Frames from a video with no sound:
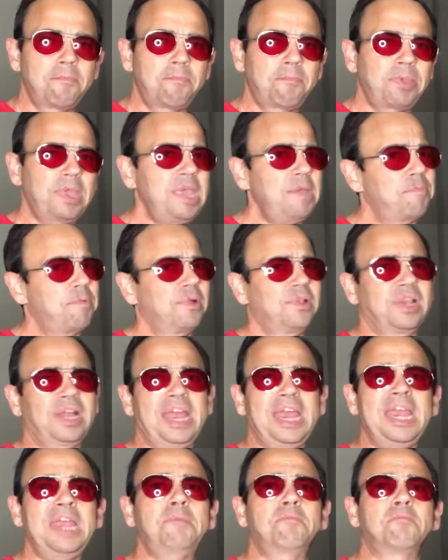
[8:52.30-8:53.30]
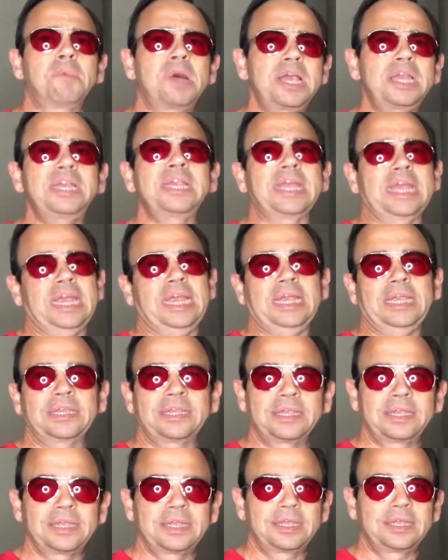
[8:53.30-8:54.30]
people hate Monday.
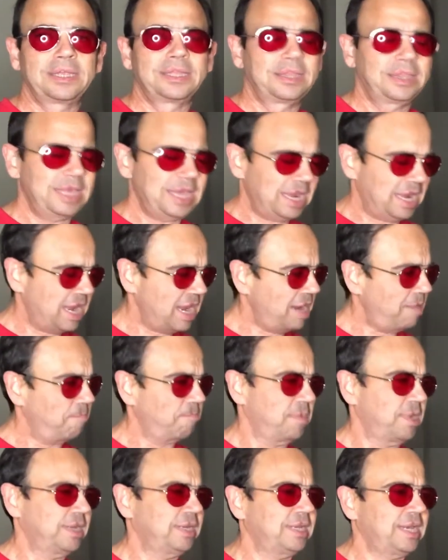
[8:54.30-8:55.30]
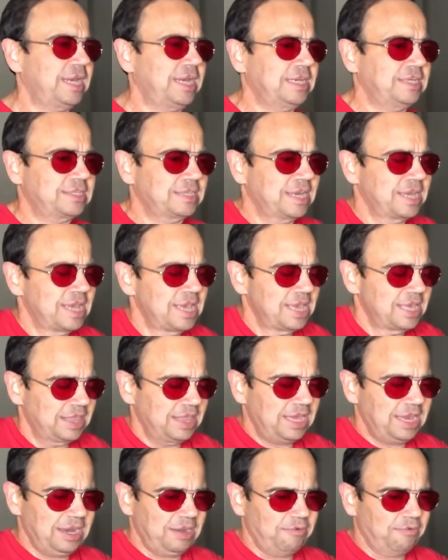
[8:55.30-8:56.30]
They hate Mondays.
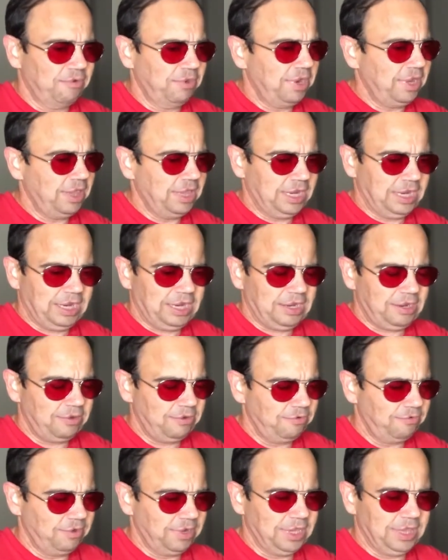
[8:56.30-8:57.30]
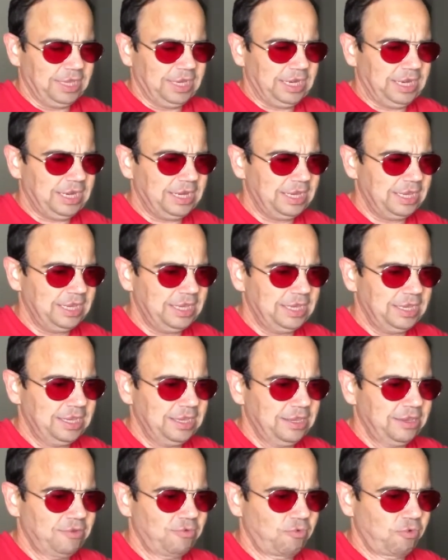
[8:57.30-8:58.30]
They really, really,
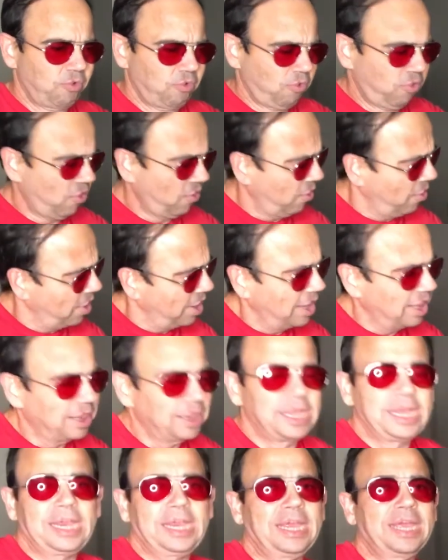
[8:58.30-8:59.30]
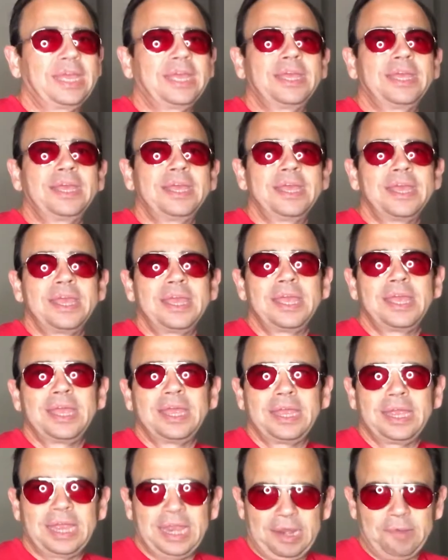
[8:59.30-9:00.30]
really
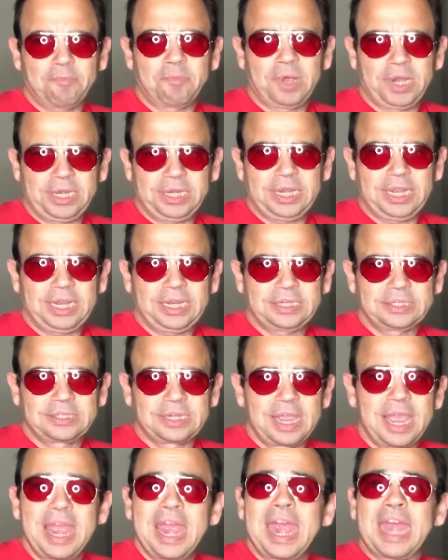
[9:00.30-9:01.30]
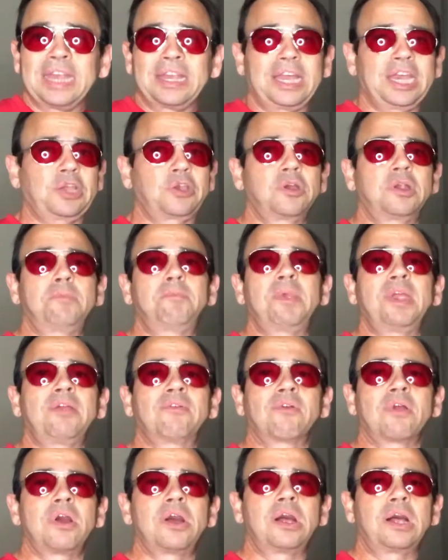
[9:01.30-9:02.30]
hate Mondays. And I could be
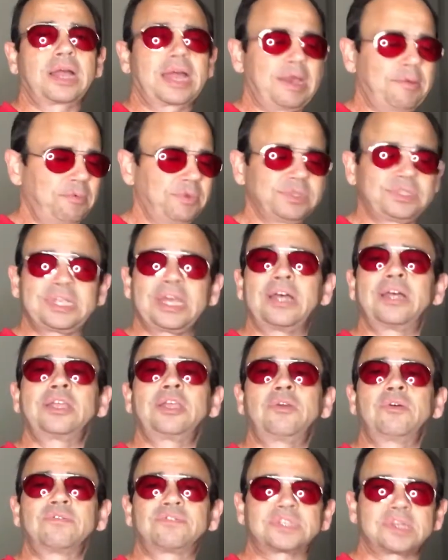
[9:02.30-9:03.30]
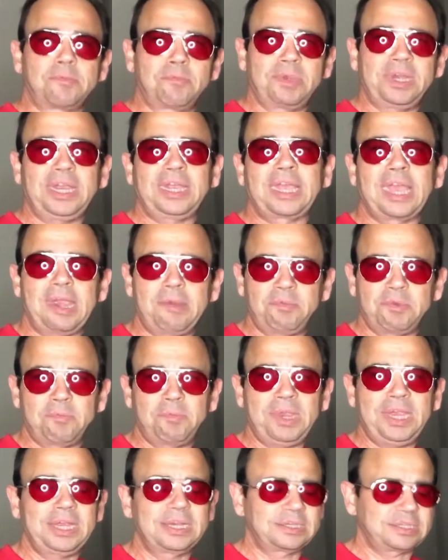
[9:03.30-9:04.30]
wrong. I will tell you, if somebody came to
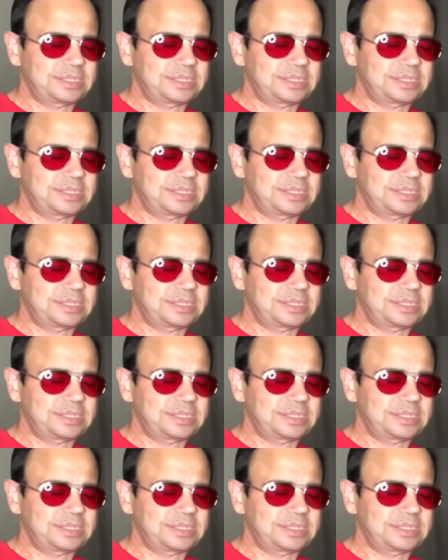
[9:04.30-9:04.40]
me and